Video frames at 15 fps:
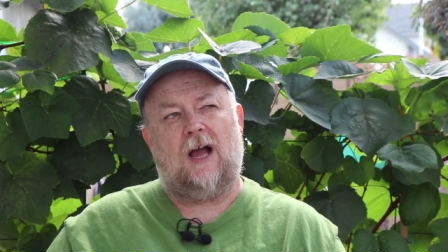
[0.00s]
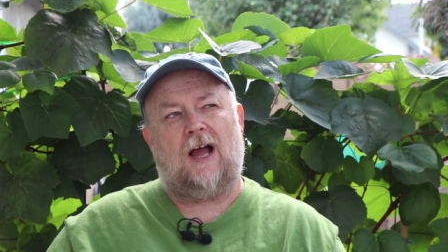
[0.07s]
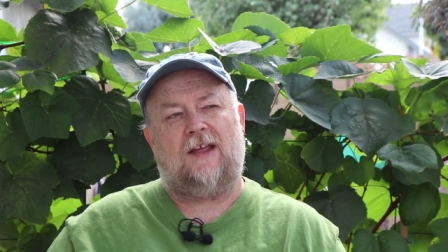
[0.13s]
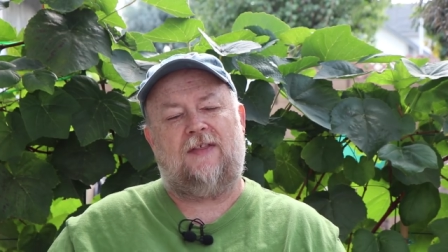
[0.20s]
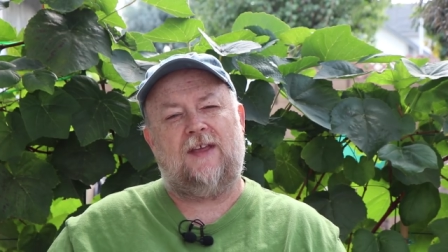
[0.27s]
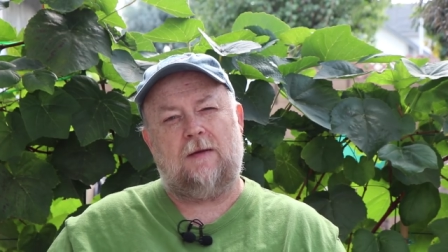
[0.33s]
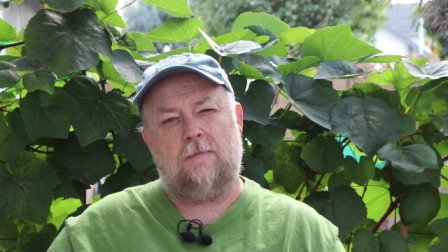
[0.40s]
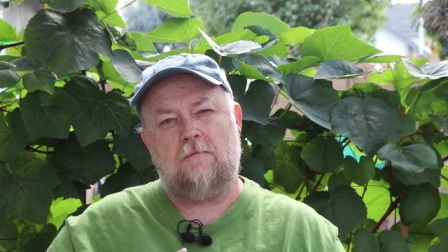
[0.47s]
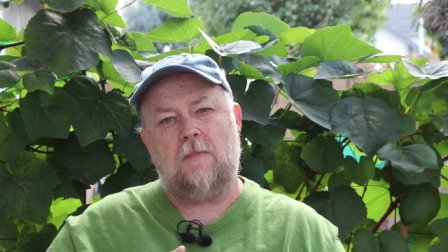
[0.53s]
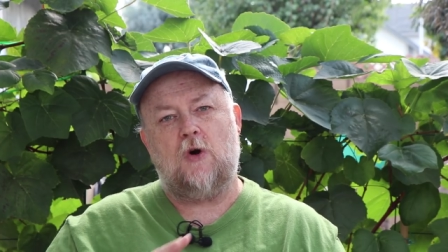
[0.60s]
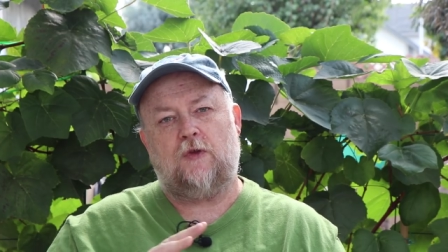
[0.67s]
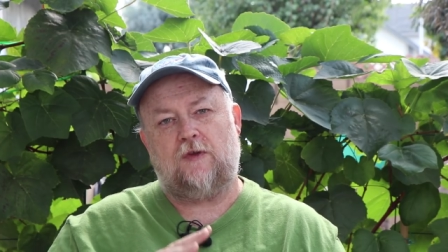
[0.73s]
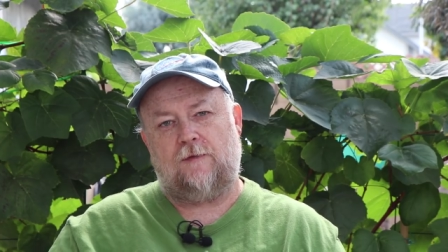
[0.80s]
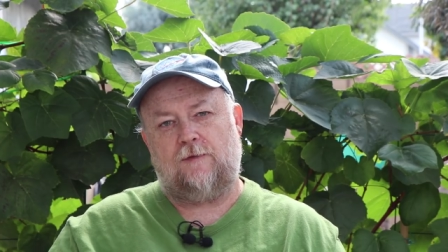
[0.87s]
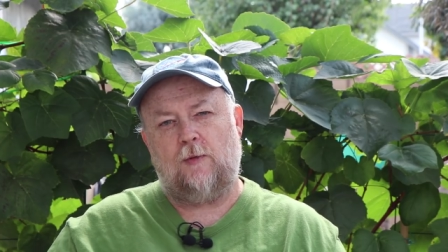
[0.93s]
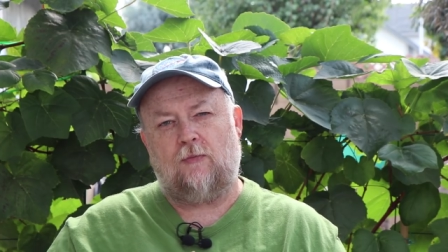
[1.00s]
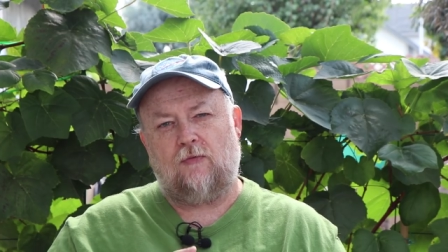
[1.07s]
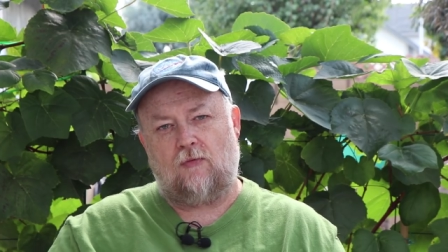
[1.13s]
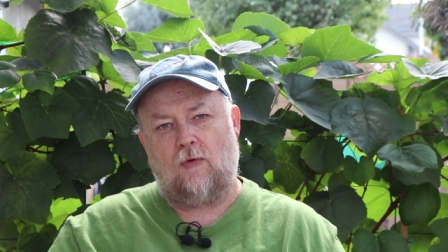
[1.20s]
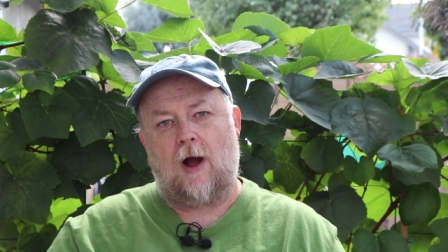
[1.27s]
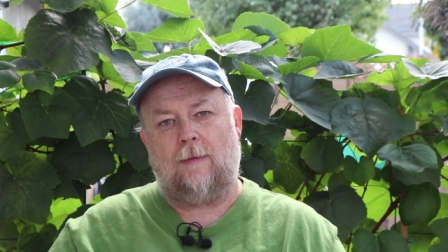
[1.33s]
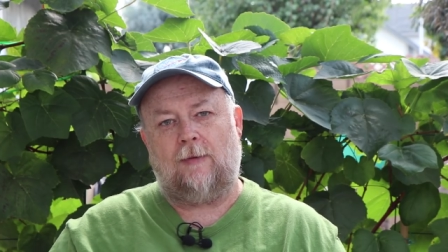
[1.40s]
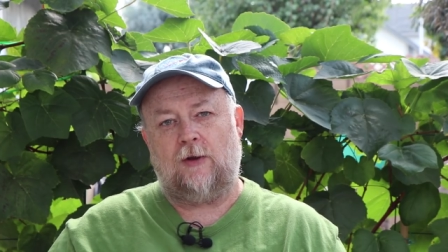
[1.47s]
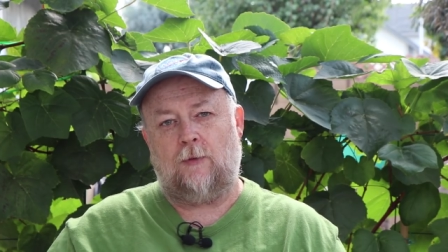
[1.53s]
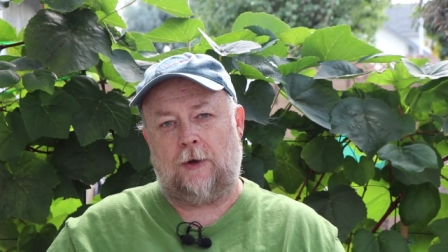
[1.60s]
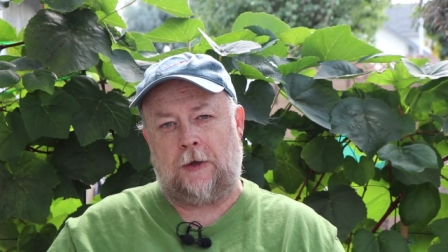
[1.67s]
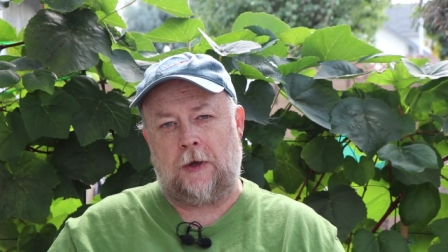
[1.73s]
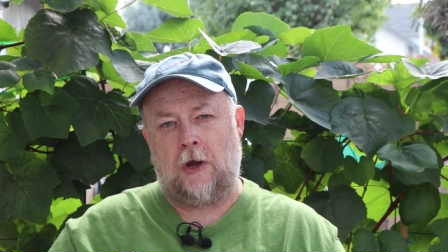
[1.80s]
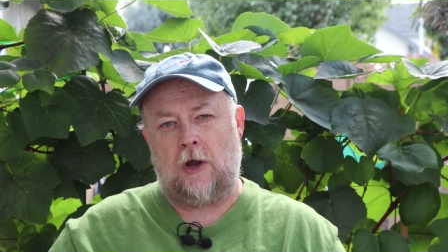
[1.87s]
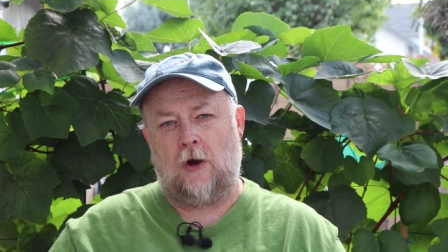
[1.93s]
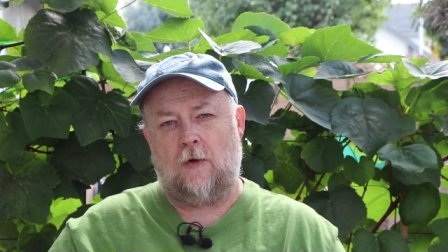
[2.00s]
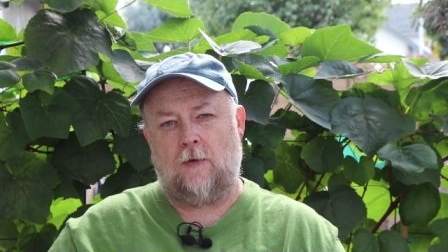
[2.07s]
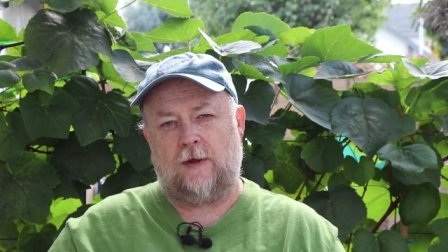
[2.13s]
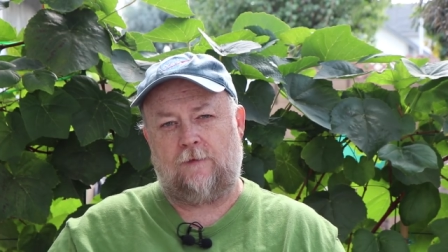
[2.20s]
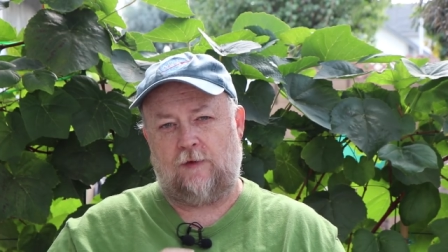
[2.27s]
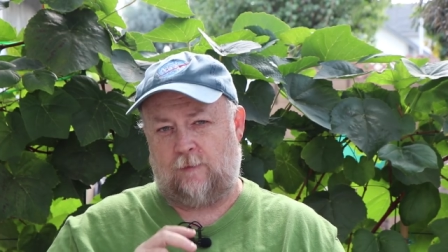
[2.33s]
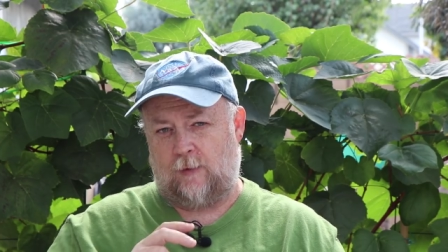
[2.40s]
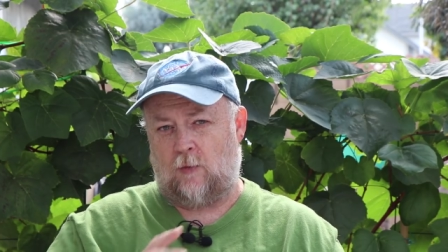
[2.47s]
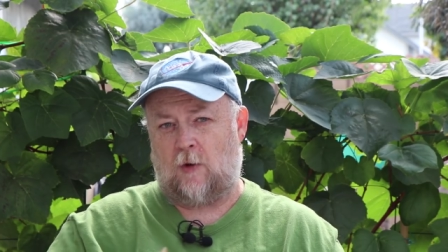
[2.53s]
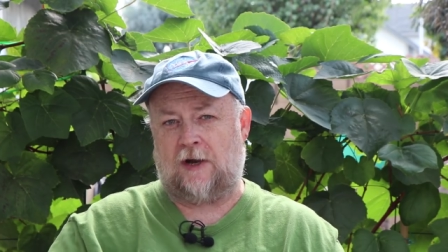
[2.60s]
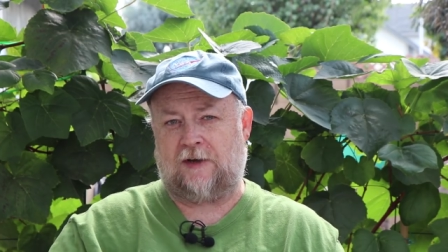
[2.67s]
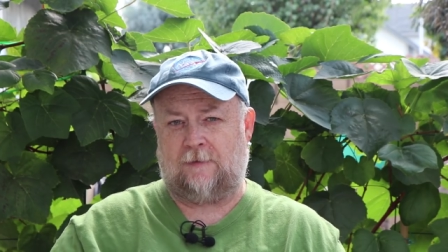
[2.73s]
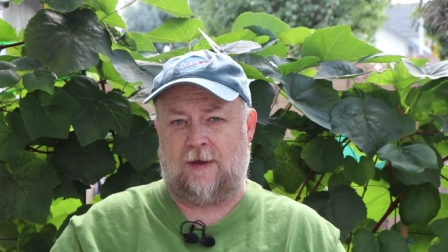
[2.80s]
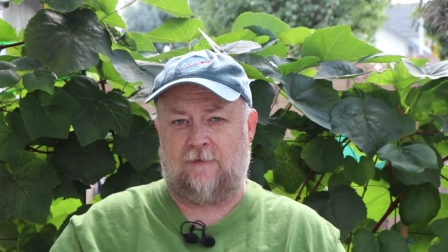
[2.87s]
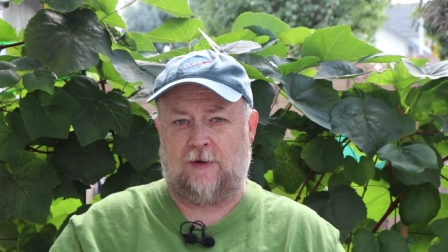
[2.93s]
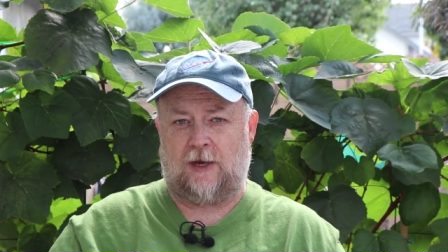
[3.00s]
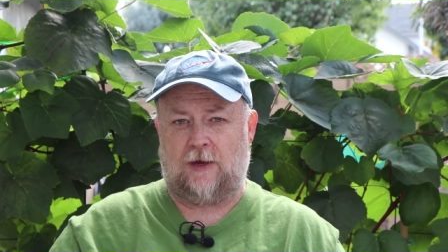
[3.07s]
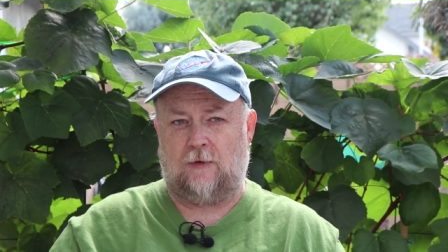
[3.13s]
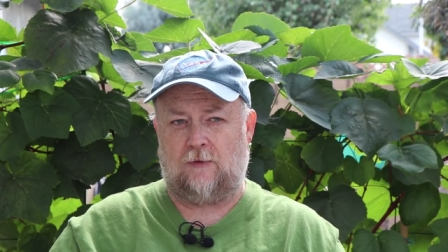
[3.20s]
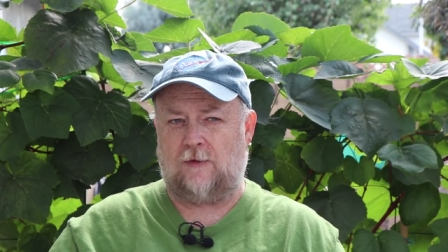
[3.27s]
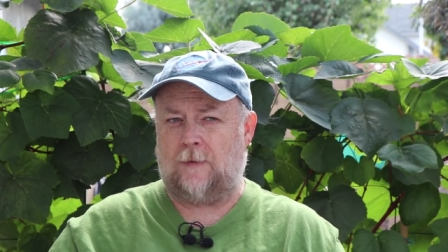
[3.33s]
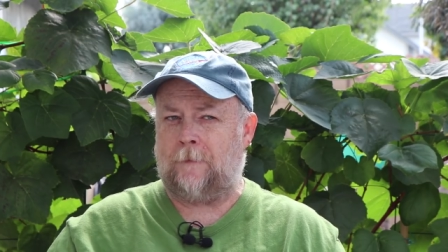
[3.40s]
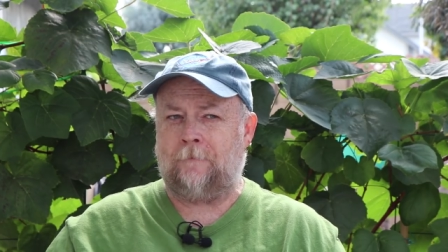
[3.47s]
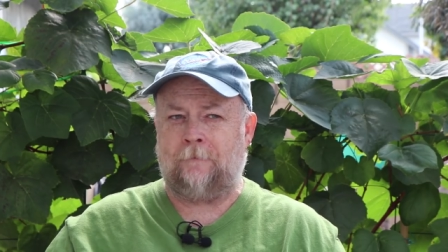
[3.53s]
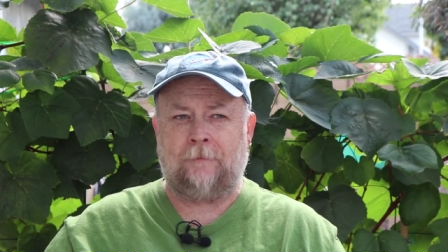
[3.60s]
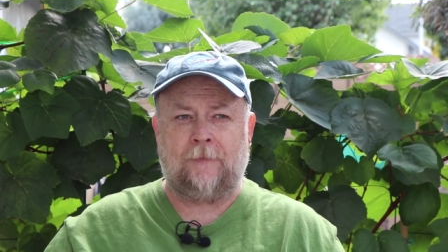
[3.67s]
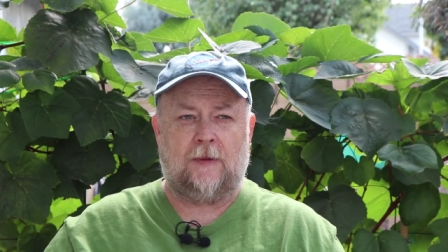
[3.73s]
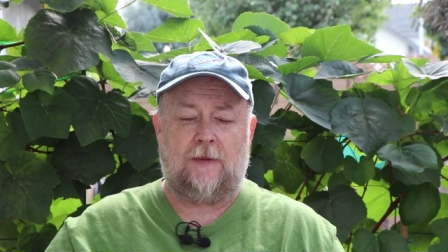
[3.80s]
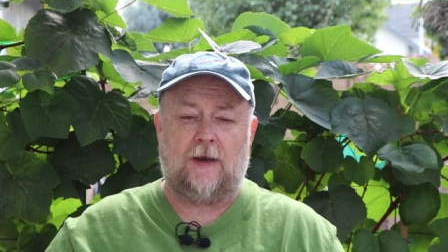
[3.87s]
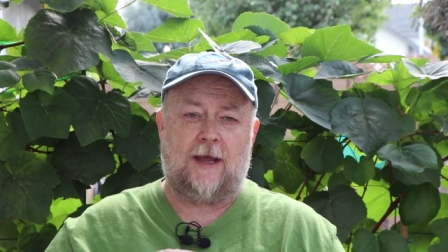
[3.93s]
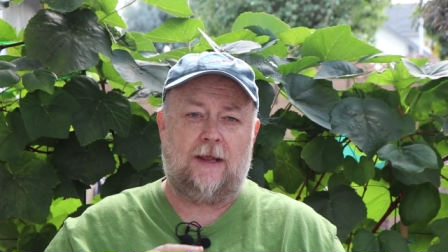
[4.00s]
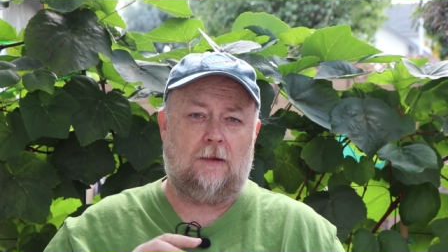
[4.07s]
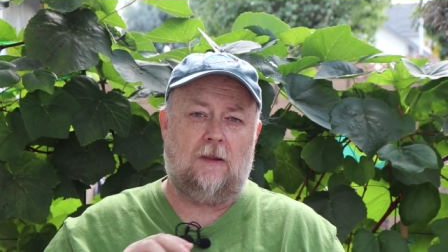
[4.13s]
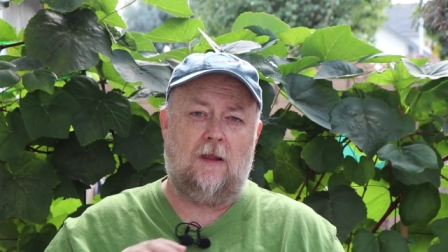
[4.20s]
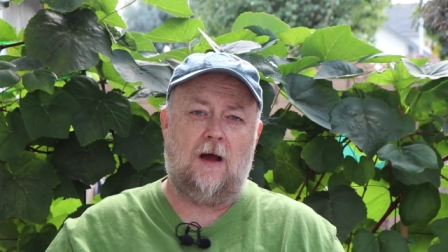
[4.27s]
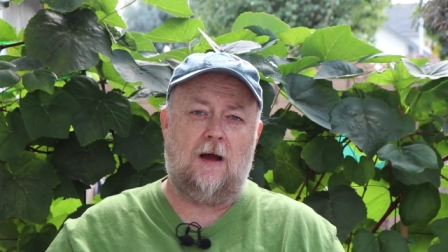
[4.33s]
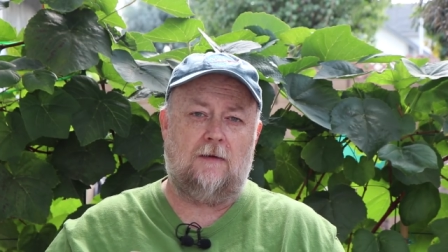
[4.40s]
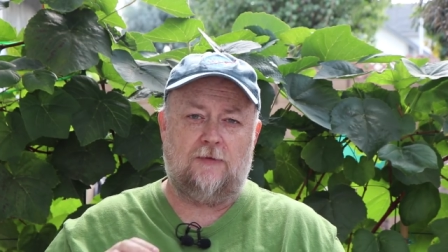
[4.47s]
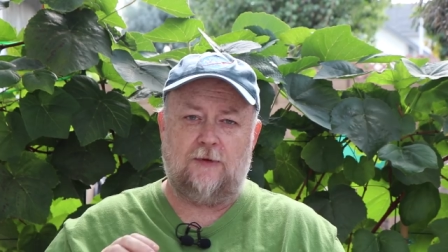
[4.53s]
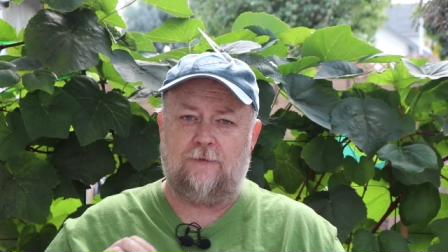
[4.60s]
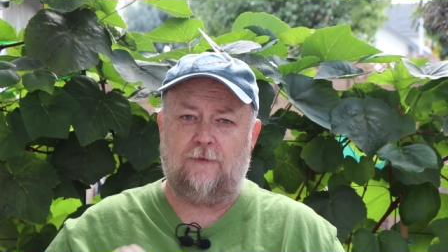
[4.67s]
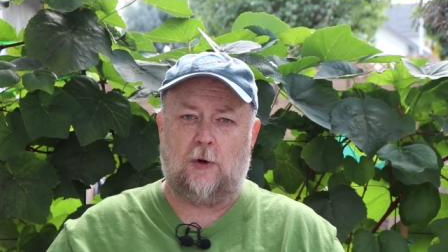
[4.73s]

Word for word: I think most of you probably would know if you've been watching my videos that I love the